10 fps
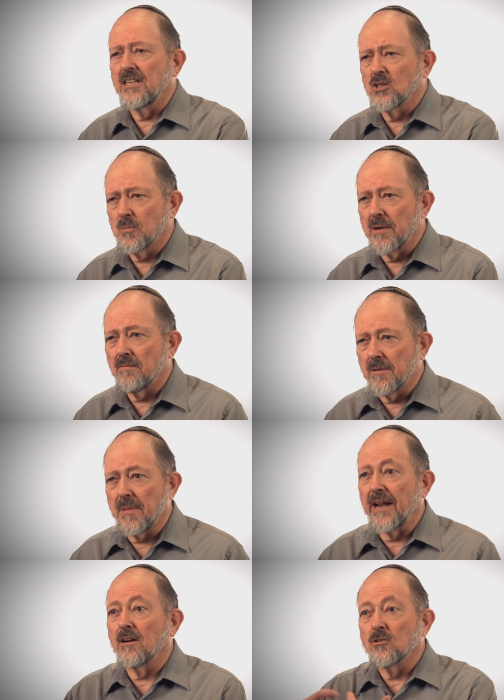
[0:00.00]
needs to be
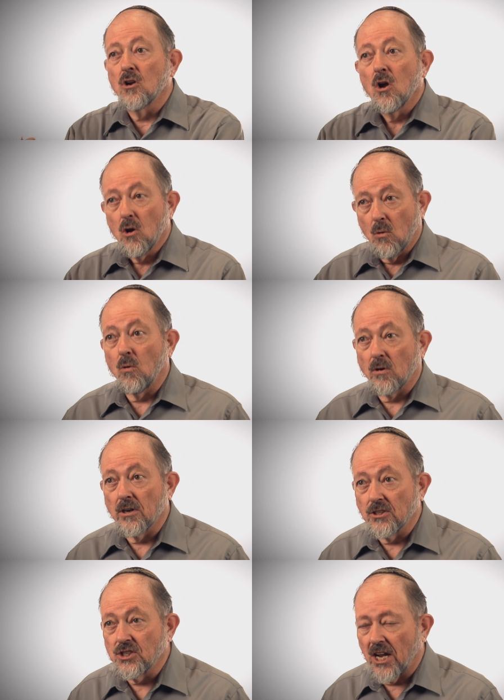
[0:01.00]
repaired or
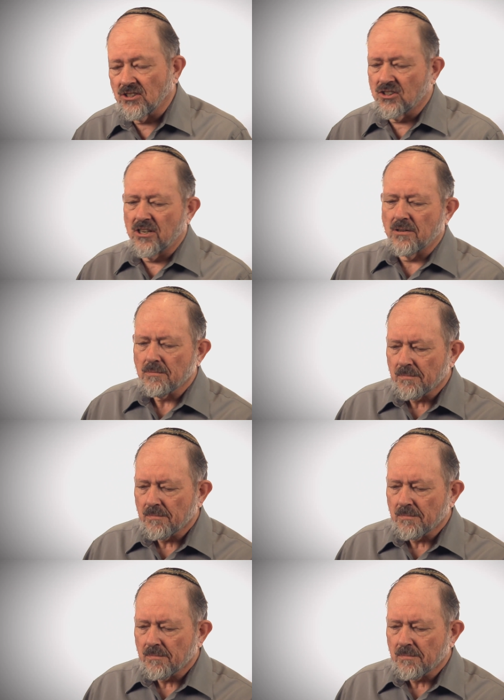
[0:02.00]
adjusted.